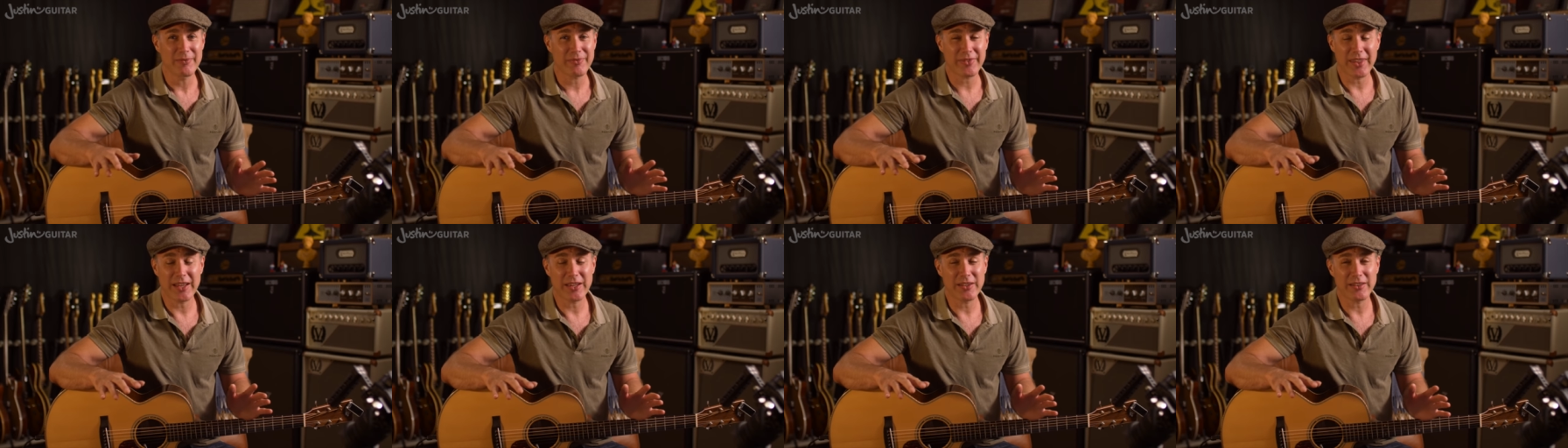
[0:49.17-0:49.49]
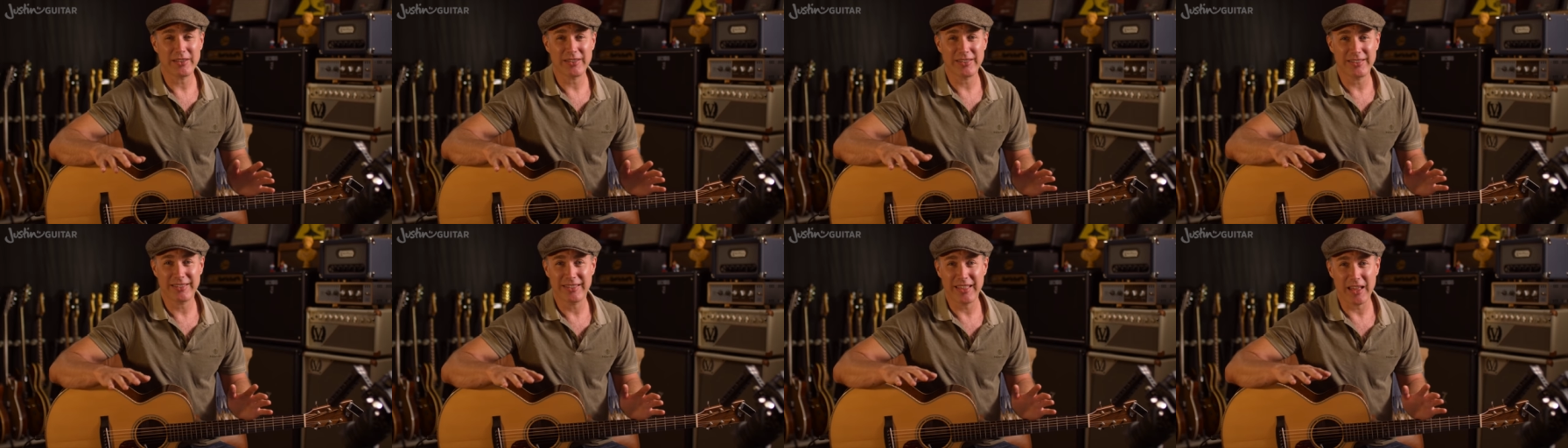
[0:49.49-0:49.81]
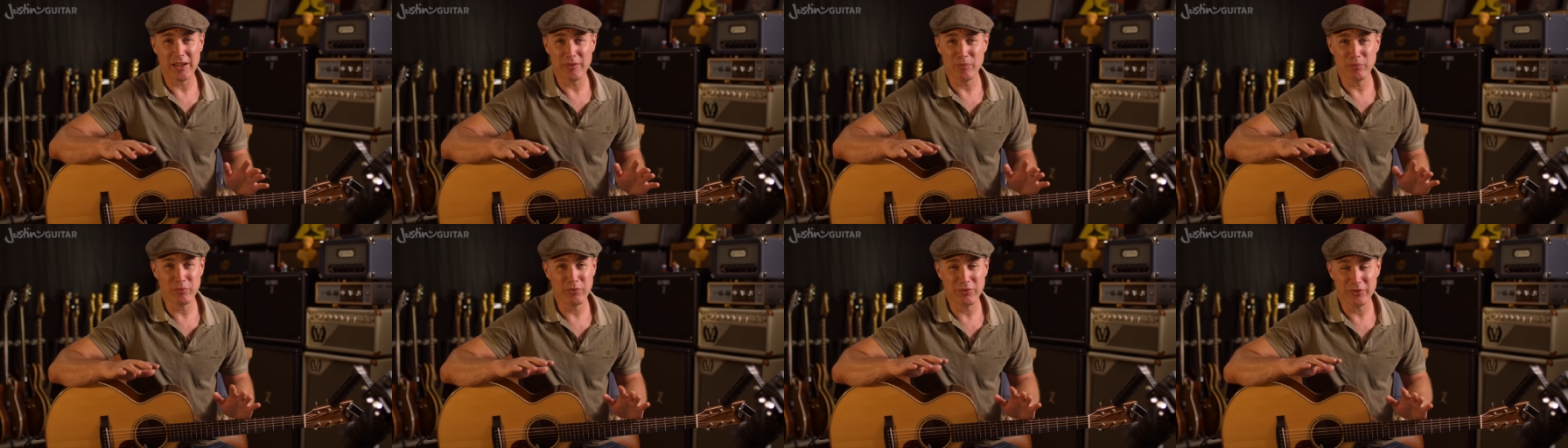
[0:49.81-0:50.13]
they,
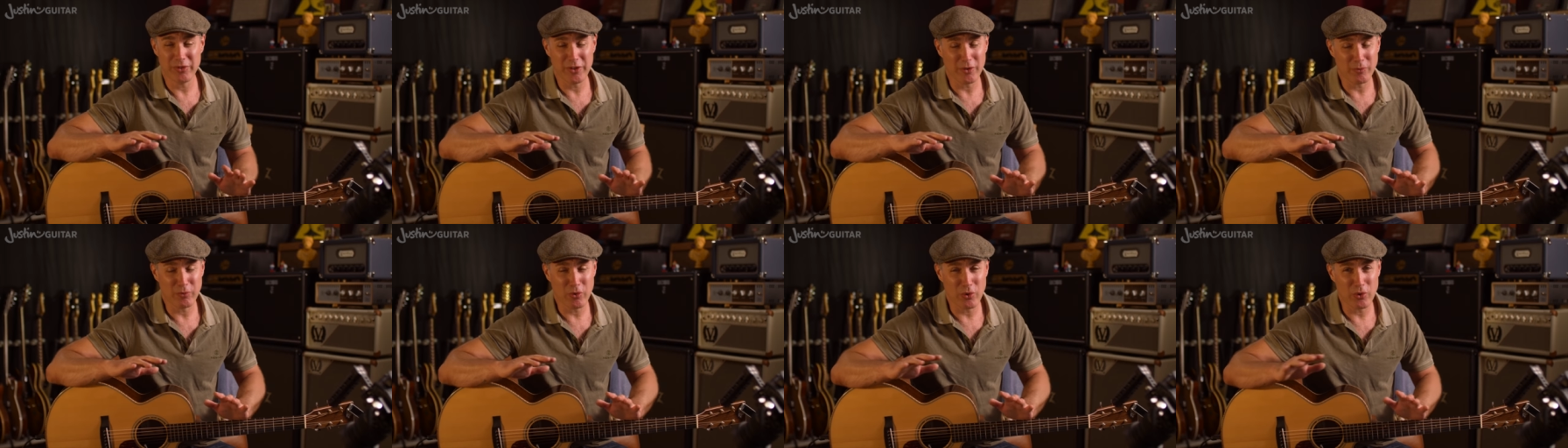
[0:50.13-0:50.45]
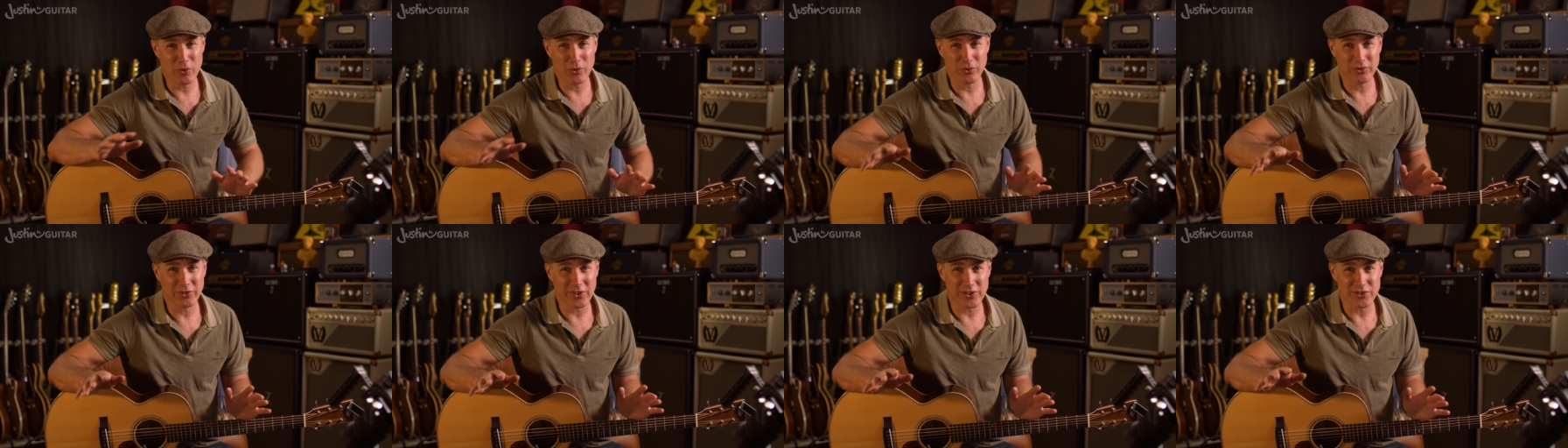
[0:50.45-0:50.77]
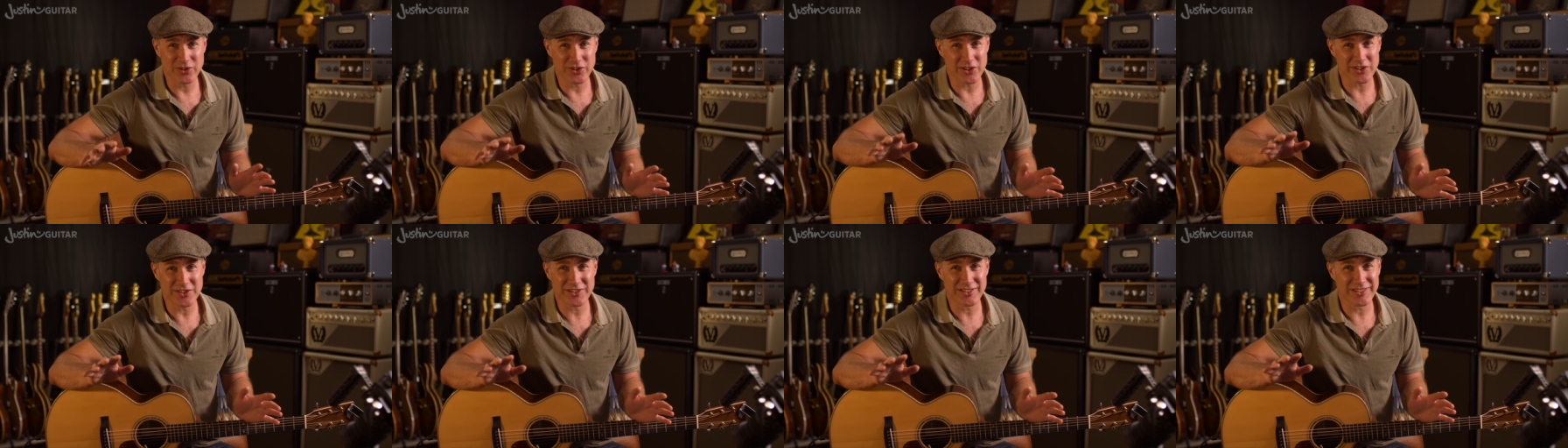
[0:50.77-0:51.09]
they, the rules are
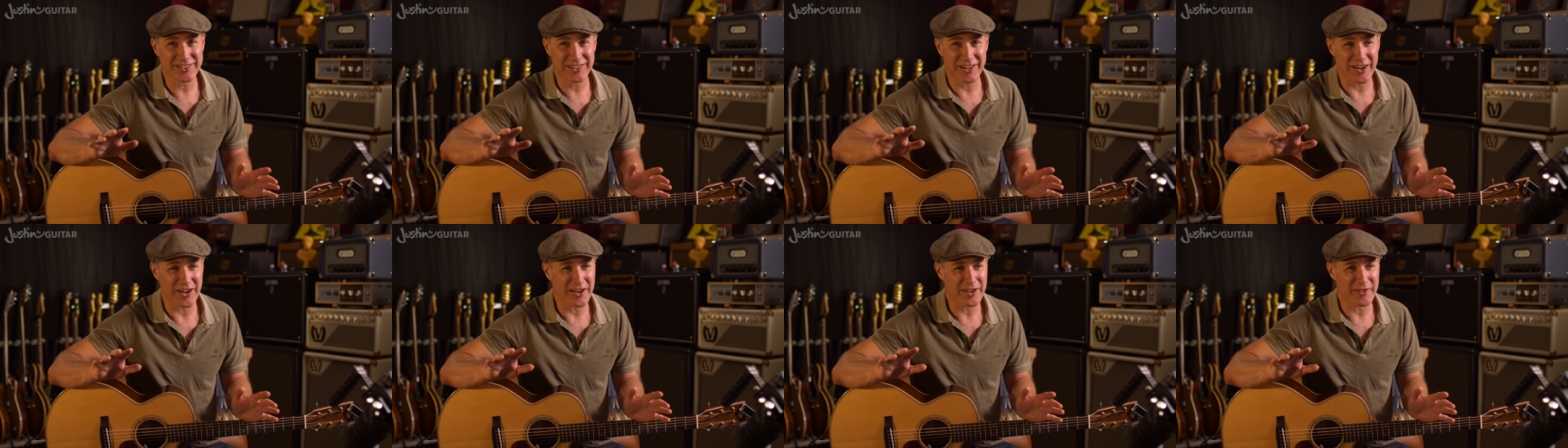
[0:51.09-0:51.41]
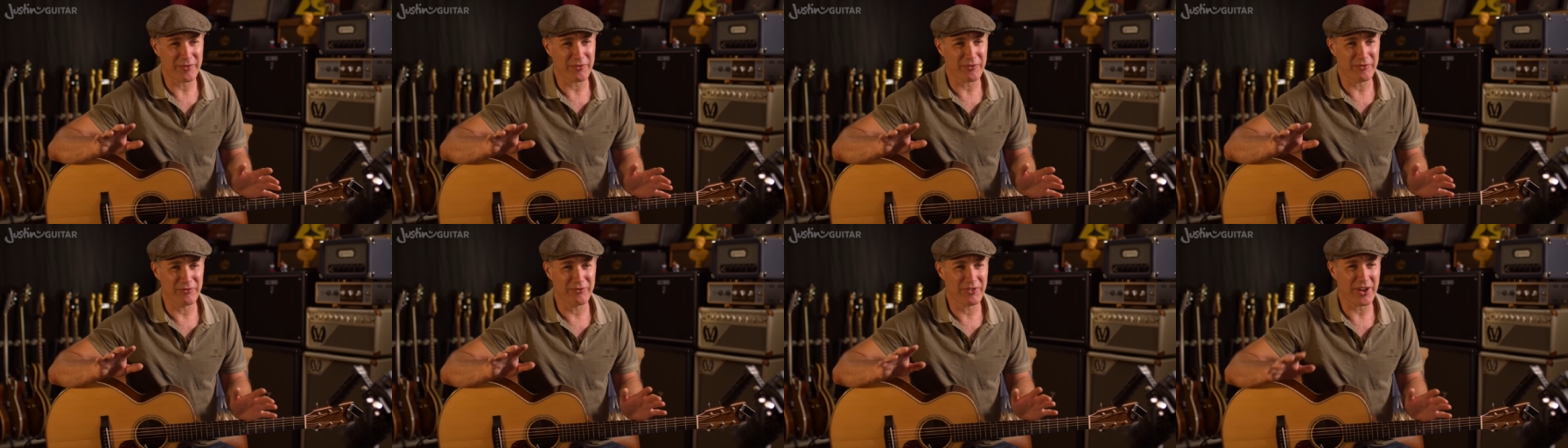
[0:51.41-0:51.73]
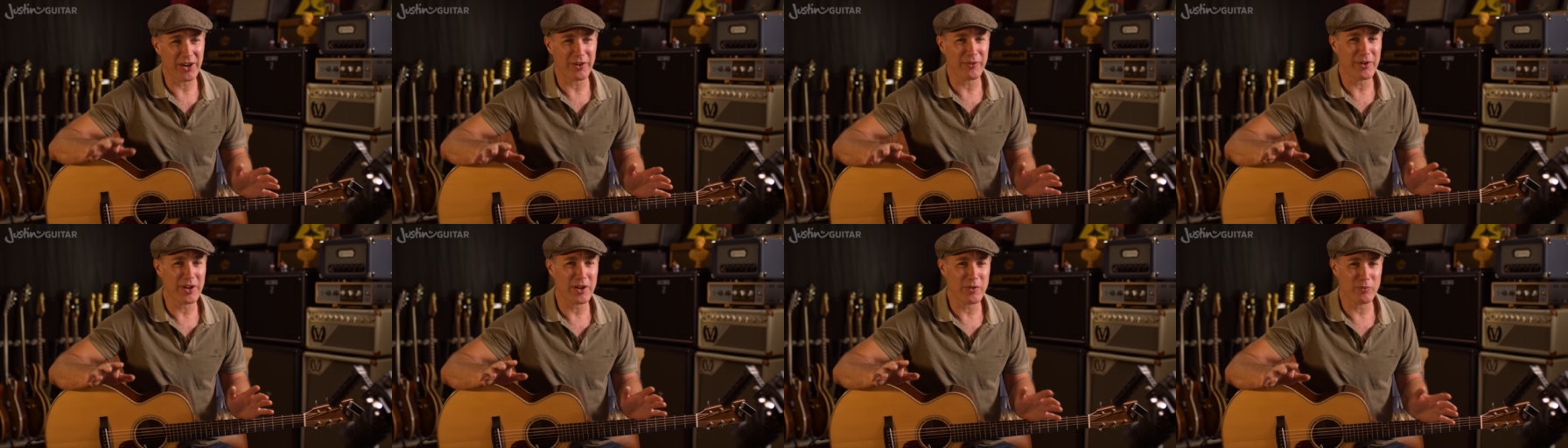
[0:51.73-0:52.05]
just kind of
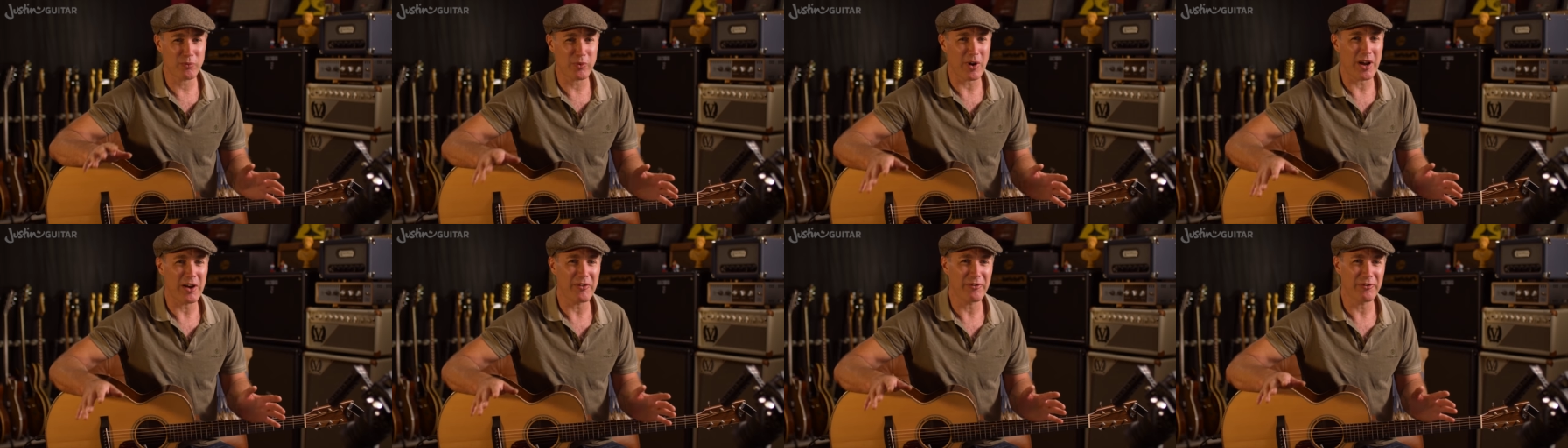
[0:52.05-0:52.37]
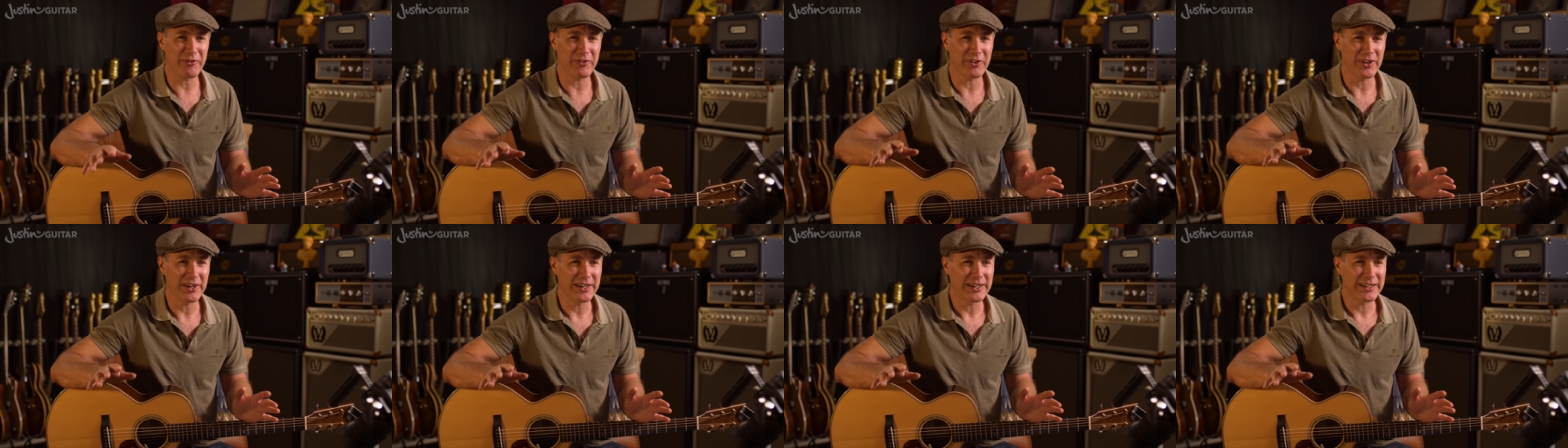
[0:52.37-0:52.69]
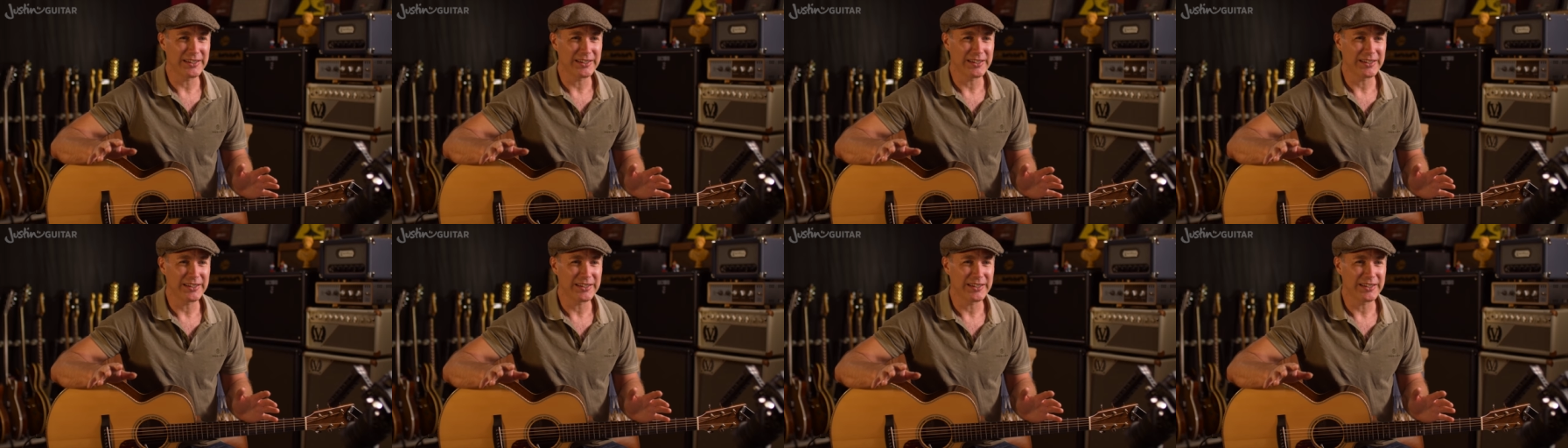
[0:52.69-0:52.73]
very rough